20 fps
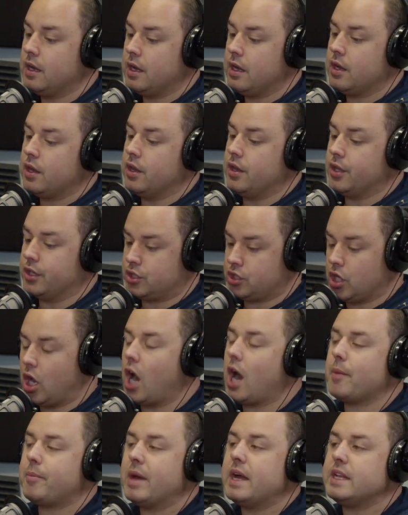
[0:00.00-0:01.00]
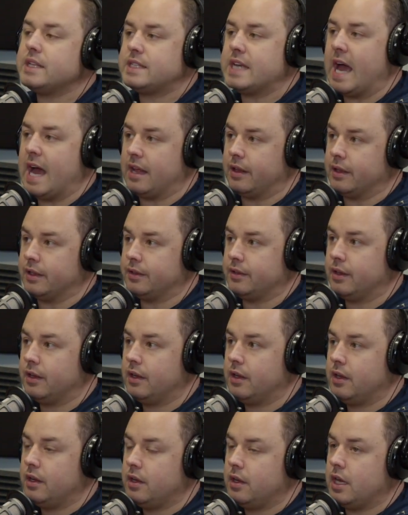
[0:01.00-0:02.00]
The top-end talent
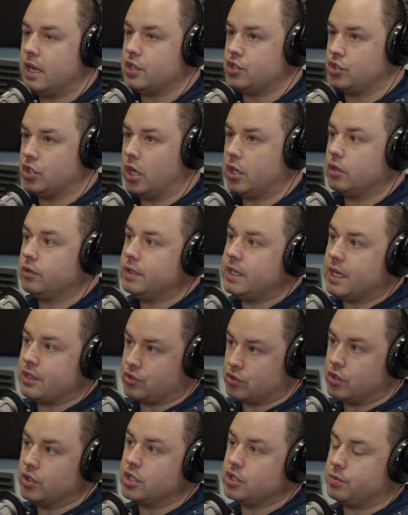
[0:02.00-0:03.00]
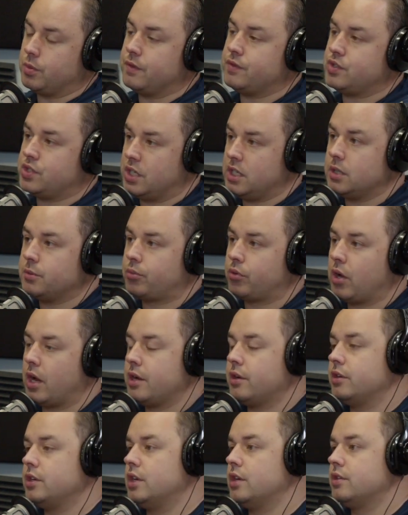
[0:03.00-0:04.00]
is not only as good as we've seen in
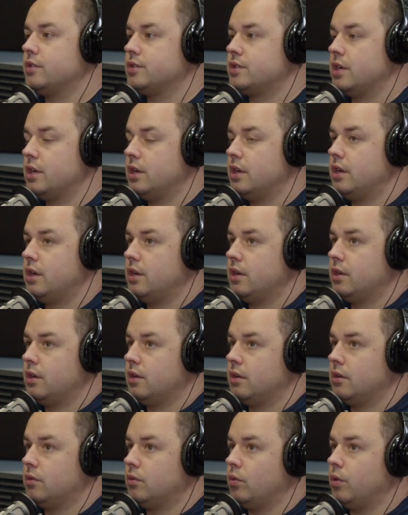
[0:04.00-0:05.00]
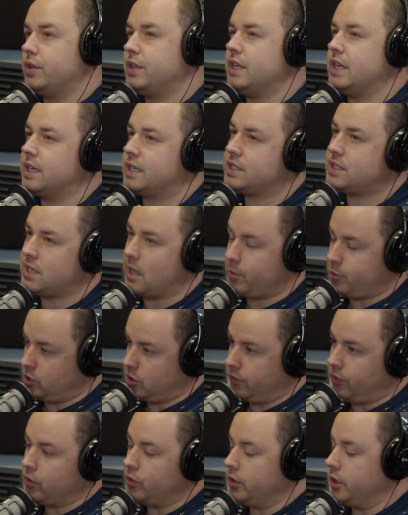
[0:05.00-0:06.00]
prior years, with the
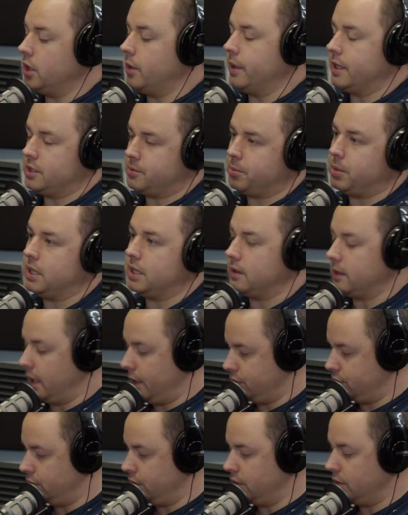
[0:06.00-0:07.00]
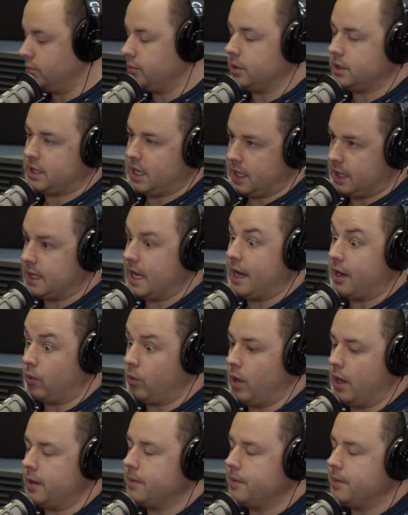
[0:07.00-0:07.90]
exception of Julio at his peak last year, but take that away.